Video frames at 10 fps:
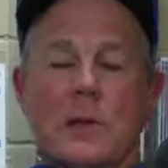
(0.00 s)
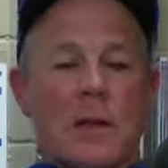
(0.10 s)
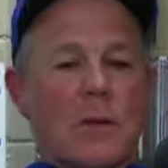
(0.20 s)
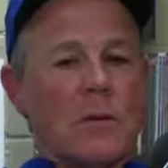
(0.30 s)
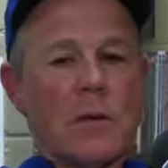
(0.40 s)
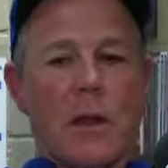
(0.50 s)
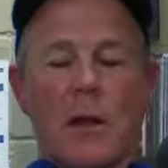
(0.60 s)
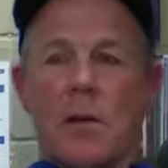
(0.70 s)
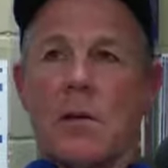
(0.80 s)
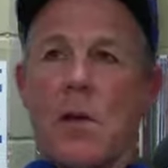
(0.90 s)
Yeah, no
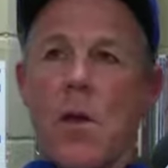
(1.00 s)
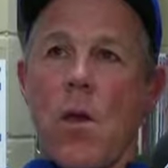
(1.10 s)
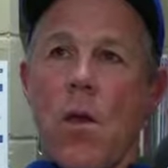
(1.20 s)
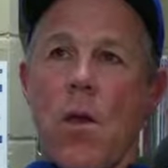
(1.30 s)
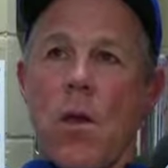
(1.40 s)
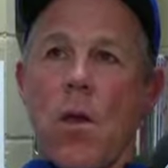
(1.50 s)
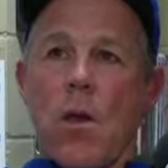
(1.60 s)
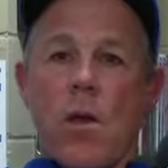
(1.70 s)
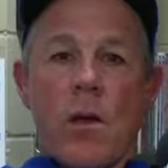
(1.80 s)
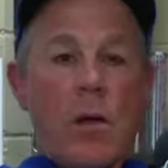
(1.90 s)
doubt. As it took.
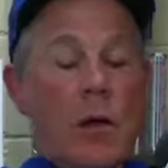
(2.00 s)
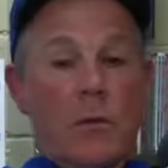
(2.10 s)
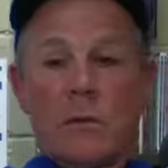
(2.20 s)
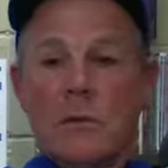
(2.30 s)
It